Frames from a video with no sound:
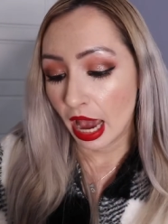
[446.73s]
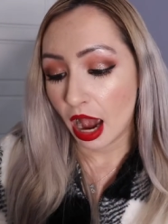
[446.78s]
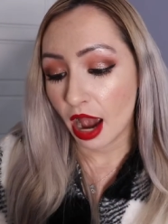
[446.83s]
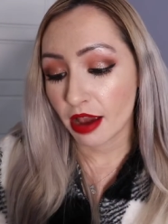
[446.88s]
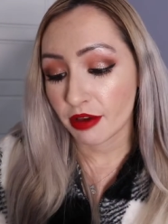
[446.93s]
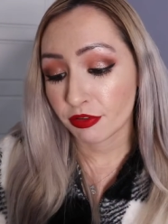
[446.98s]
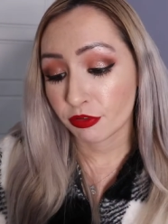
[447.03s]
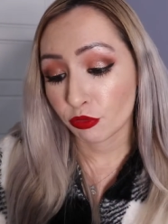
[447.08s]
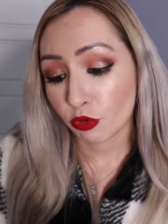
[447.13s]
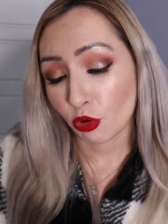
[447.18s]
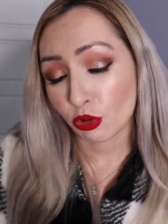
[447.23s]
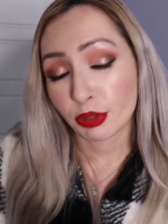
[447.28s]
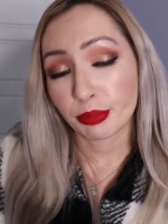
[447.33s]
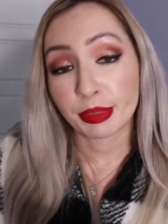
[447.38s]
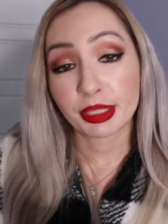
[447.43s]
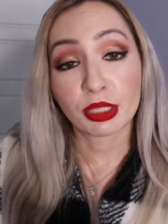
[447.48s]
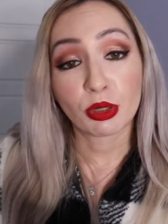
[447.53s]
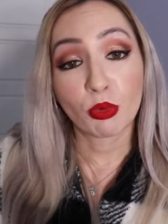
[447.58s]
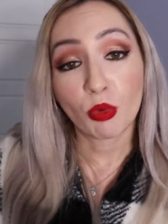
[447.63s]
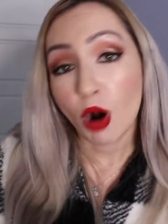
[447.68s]
I've thrown
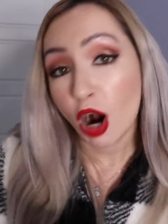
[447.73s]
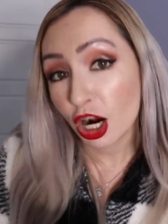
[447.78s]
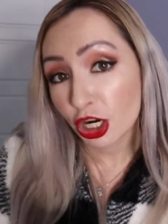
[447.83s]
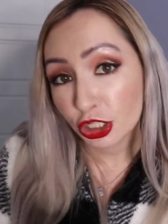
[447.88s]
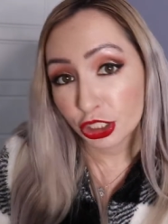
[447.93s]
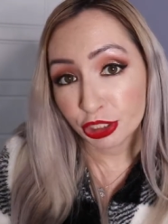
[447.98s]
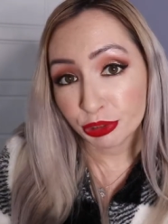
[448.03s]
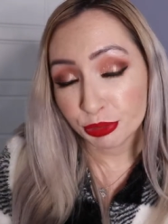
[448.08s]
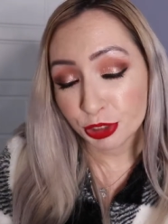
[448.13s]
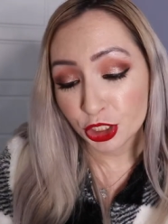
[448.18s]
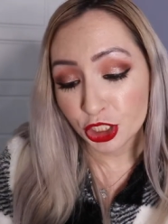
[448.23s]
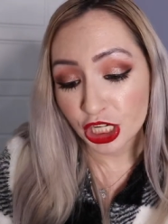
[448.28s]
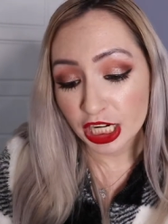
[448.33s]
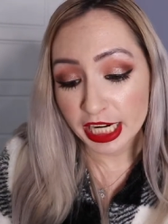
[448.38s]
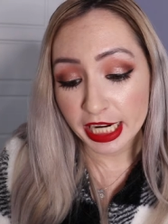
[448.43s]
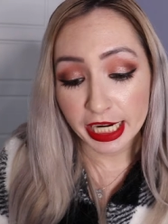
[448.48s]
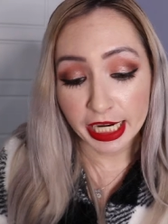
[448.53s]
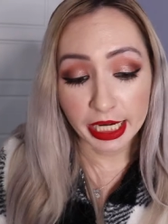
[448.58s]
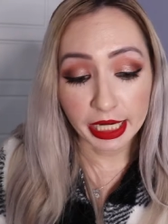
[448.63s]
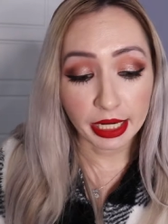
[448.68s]
them in the washing
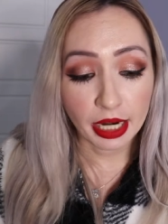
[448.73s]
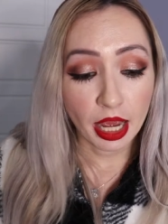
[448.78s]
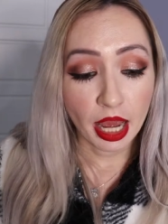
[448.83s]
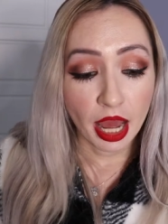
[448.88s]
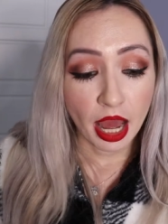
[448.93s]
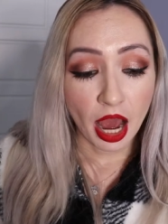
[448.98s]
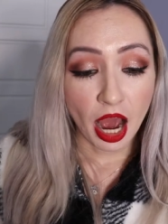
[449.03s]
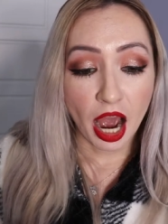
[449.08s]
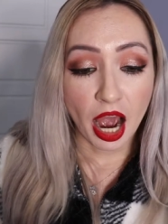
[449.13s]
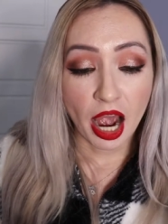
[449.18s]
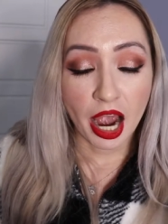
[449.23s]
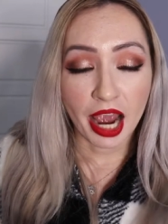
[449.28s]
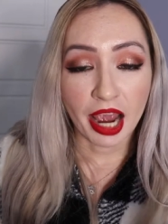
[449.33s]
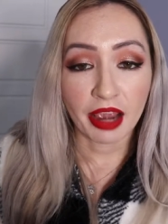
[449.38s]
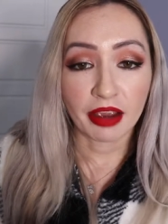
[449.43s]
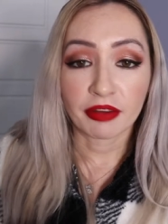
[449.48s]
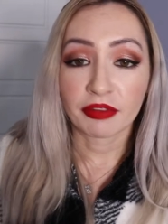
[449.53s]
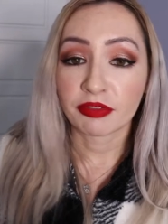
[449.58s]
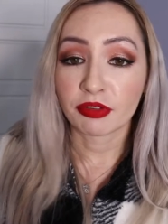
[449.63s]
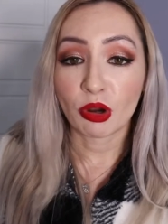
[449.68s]
machine,
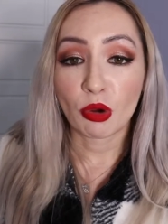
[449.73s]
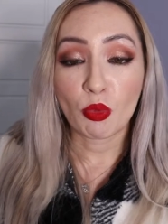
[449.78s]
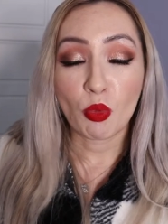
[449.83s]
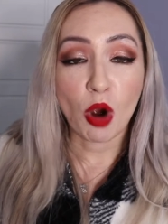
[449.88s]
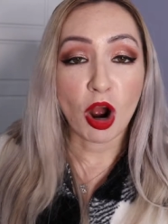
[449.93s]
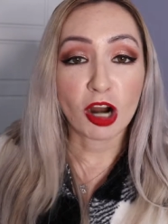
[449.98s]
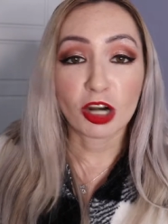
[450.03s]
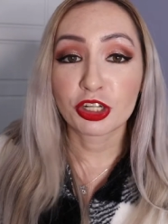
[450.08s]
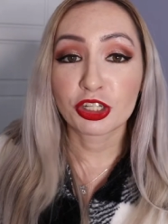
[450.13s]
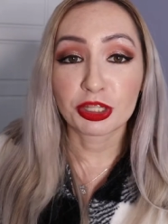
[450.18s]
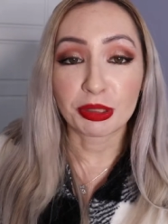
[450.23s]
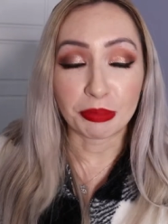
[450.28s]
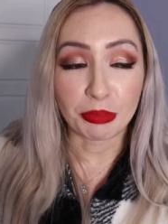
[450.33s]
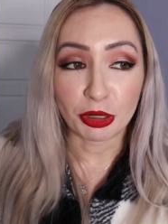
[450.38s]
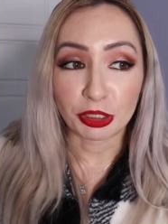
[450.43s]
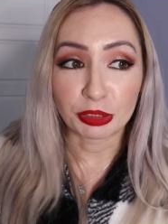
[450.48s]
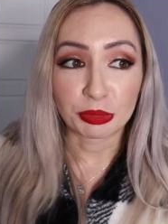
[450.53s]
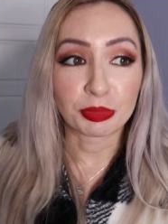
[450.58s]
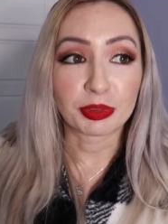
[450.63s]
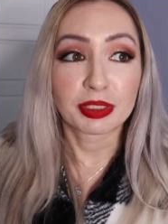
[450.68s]
I've washed them
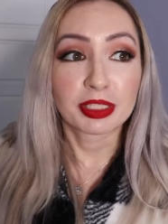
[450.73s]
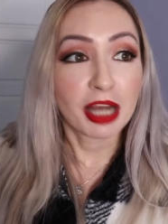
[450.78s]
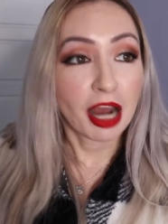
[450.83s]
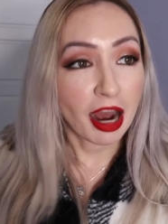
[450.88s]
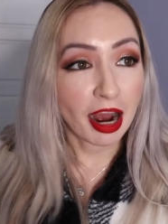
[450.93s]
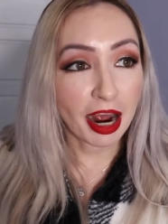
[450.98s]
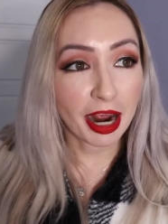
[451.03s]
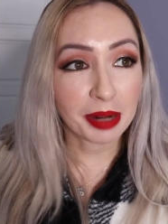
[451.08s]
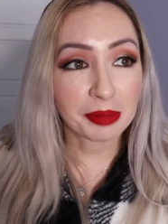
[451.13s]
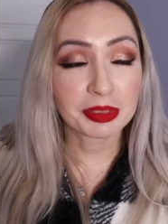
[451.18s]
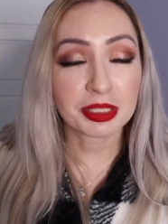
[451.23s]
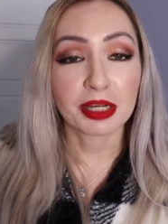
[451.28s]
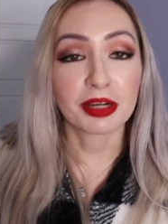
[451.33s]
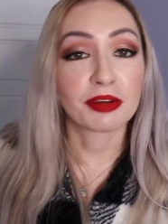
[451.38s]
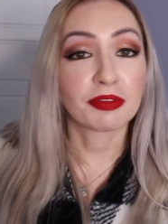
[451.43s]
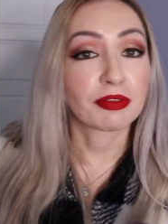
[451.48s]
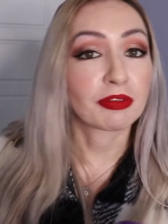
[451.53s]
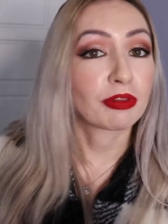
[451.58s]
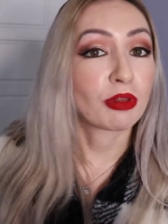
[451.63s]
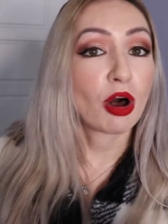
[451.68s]
multiple times,
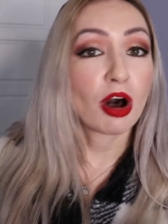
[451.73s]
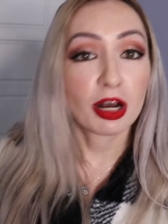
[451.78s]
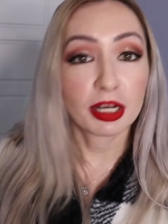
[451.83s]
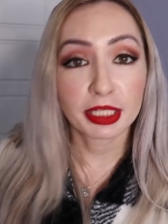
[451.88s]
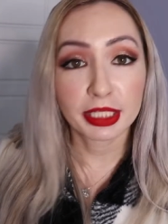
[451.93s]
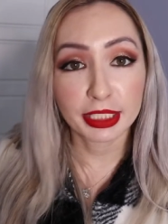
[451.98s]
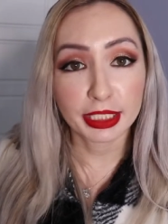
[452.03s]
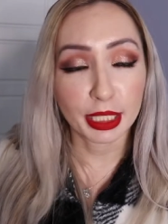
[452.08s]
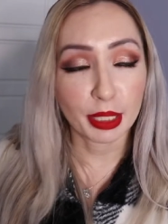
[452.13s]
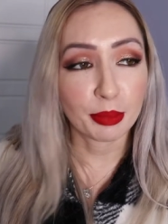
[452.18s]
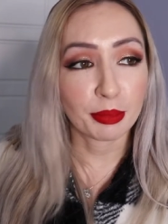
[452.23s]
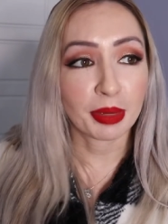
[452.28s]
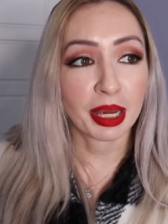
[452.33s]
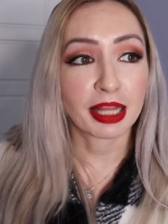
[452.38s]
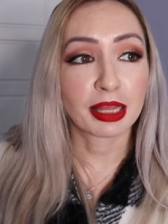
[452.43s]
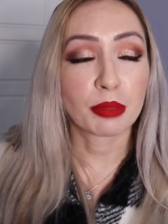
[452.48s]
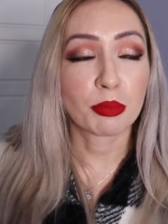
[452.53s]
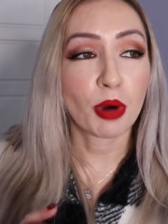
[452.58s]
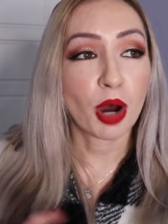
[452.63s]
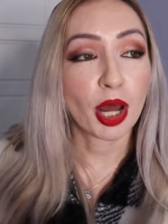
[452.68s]
I've lost them
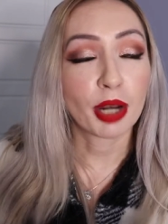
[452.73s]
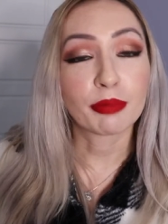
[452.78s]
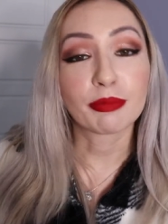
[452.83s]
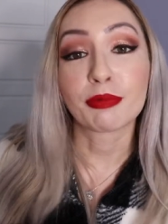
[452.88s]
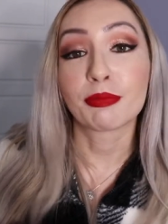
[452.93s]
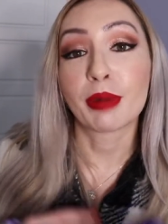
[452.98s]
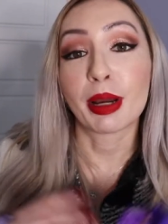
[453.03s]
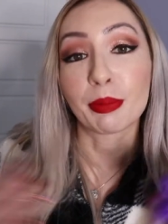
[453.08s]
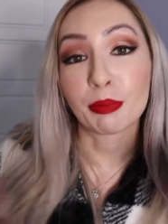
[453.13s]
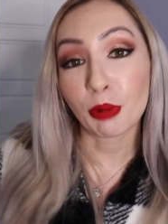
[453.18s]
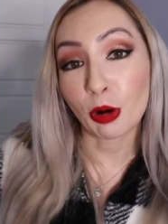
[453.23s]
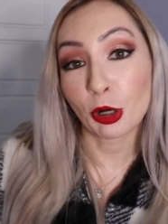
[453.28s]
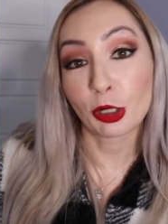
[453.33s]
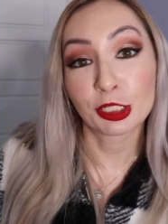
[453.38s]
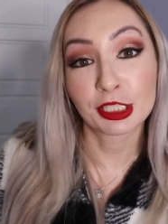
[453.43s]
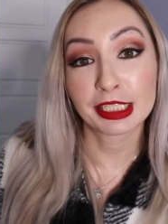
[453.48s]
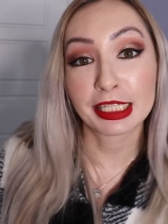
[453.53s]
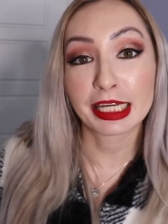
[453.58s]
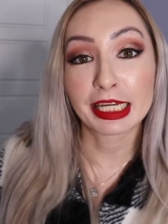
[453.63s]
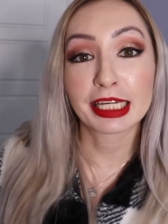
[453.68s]
at the bottom of my
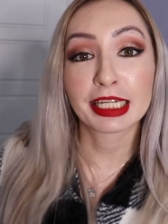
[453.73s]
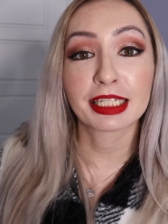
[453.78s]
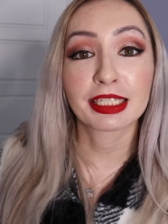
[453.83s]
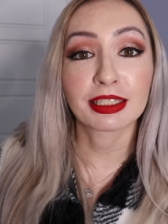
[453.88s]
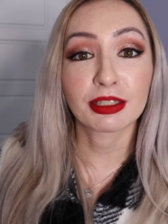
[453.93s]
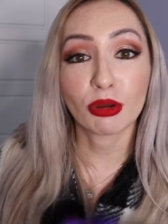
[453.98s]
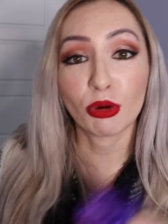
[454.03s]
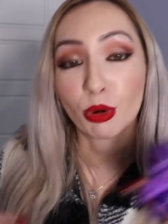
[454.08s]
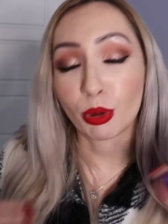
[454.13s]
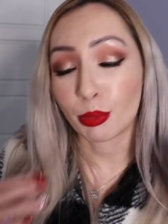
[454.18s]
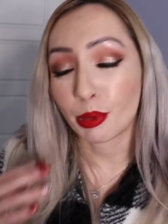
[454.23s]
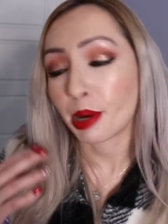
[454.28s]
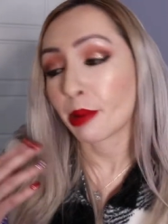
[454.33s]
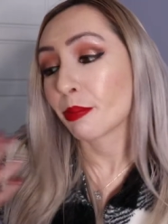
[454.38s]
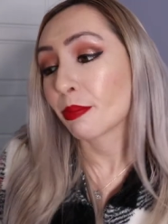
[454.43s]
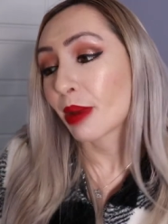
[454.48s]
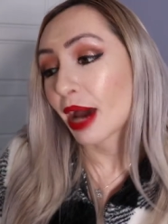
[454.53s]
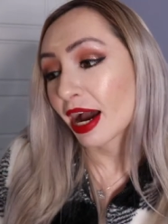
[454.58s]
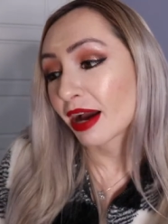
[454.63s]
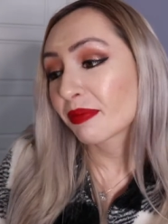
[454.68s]
purses or
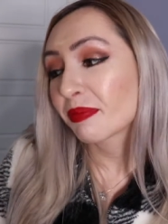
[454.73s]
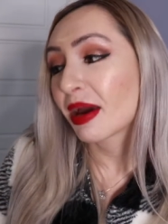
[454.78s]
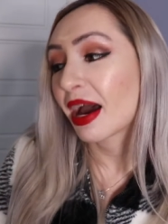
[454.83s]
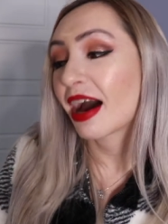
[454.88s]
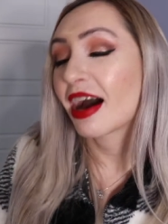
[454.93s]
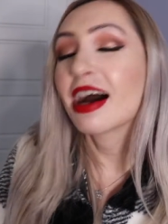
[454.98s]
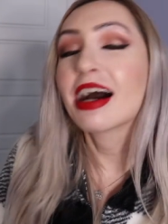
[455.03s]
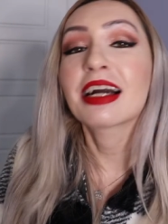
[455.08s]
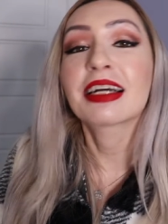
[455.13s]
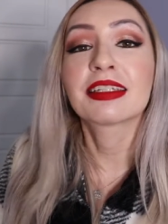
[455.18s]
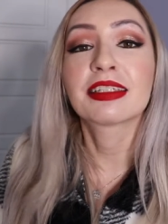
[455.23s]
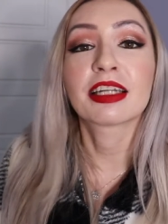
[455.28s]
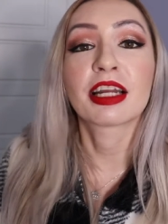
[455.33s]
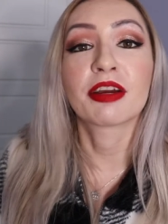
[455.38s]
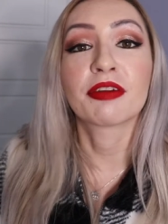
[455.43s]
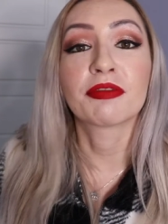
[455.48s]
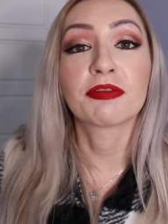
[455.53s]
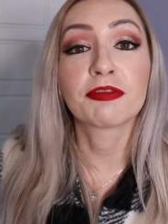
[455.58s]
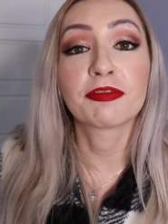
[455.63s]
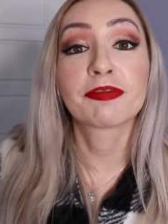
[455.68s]
my backpacks, and
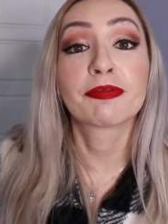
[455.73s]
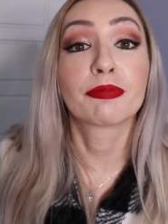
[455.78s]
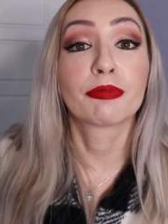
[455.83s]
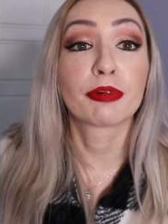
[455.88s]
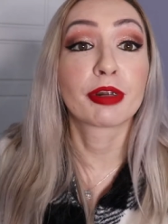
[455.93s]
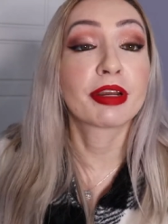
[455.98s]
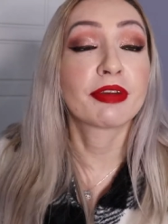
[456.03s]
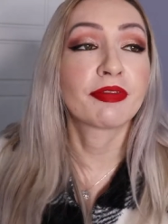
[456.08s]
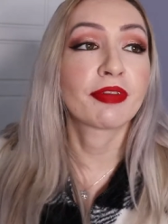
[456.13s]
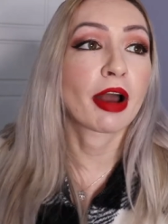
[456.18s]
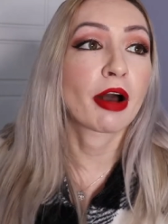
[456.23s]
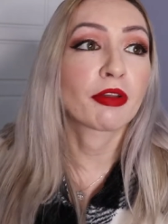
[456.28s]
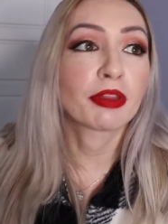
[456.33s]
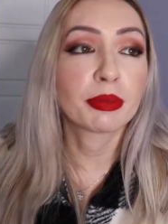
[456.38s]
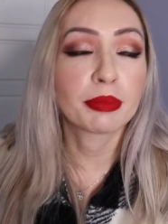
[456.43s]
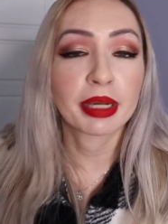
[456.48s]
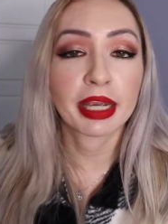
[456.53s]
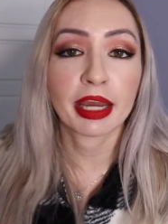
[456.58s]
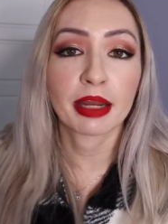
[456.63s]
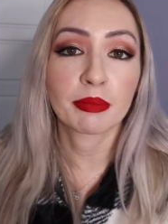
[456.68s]
I've
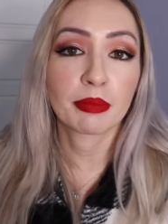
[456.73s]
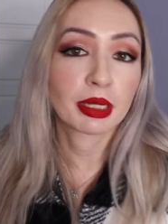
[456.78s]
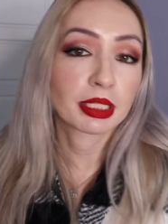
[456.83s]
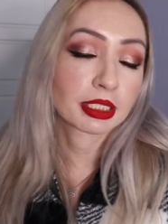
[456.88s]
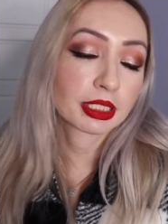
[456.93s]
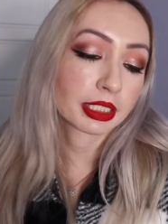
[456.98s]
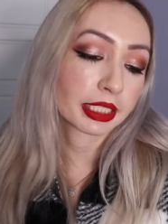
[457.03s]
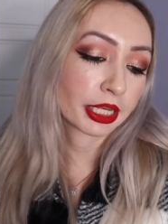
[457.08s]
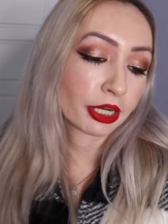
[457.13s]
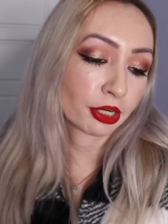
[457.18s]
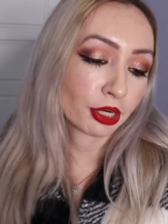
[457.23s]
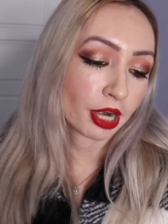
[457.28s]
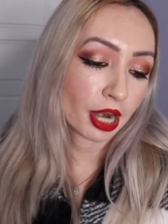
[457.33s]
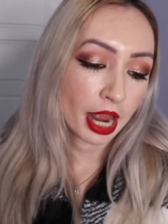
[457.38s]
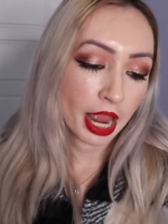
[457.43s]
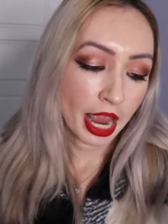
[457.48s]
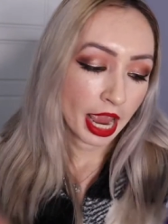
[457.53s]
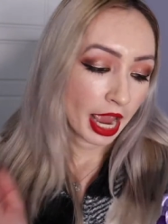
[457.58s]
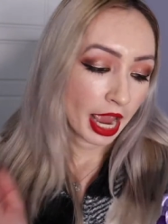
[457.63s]
refound them again months later